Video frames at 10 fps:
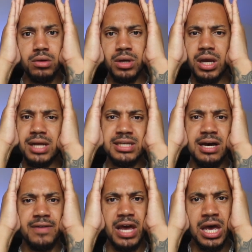We ain't got
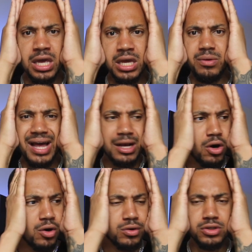time for that. We got
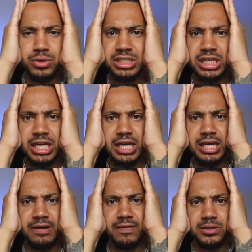goals to achieve.